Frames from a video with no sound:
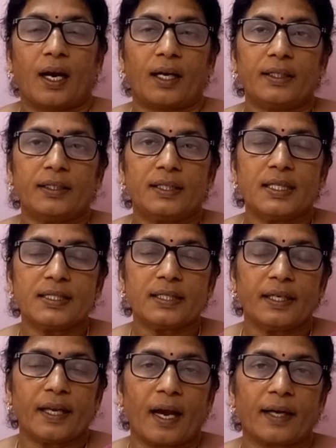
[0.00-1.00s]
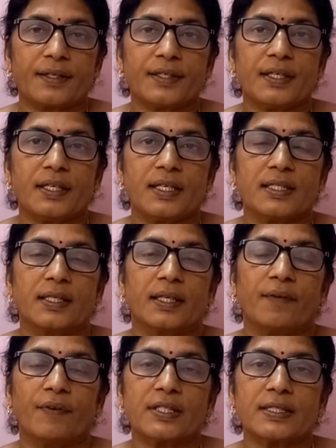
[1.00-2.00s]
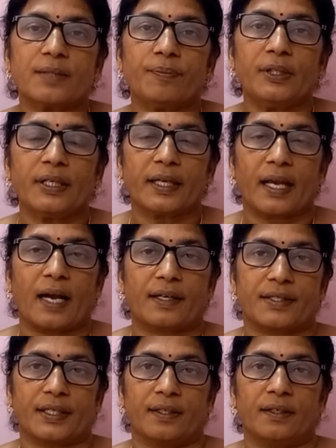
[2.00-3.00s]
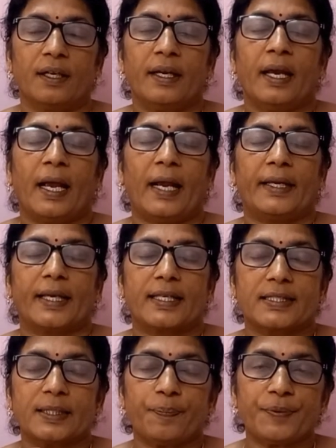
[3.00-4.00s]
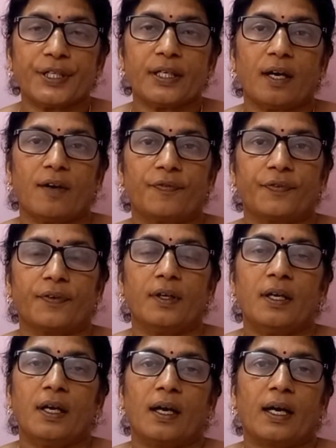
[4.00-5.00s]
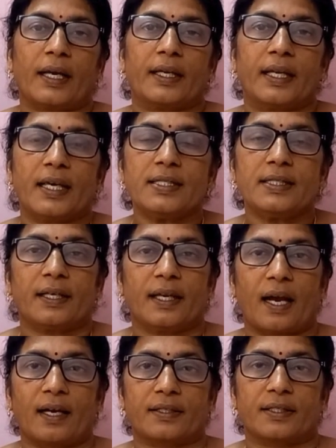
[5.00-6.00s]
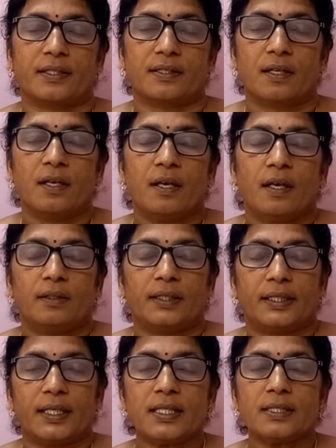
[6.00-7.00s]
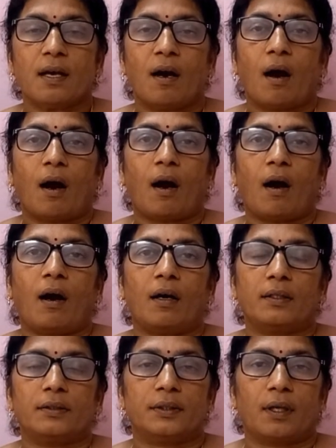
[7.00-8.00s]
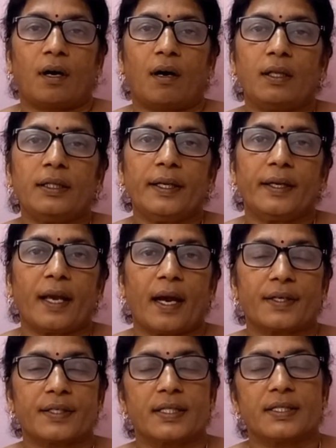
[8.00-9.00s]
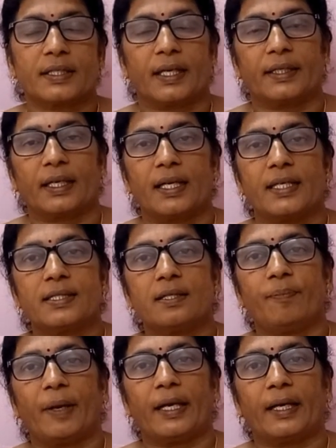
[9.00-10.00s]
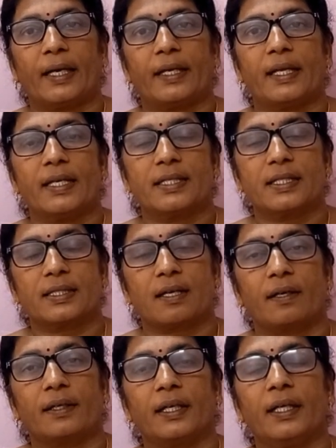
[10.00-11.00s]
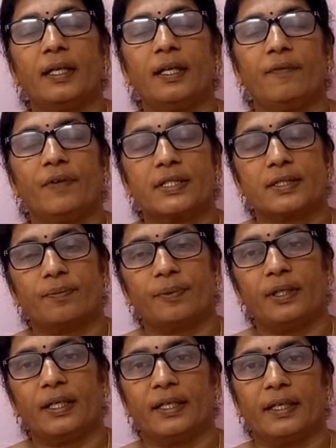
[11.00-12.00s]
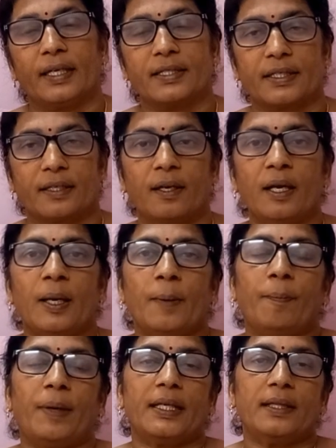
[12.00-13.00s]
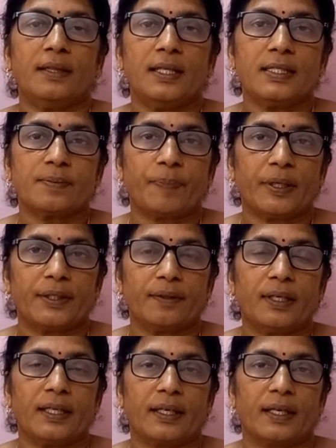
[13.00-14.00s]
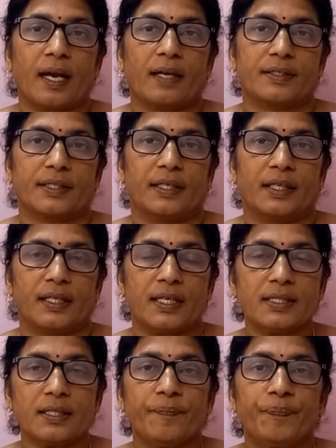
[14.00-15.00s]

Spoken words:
and this reaction is a reversible reaction, an exception of kinase reactions. That is, all the reactions catalyzed by kinases are irreversible in nature, but in this particular reaction it is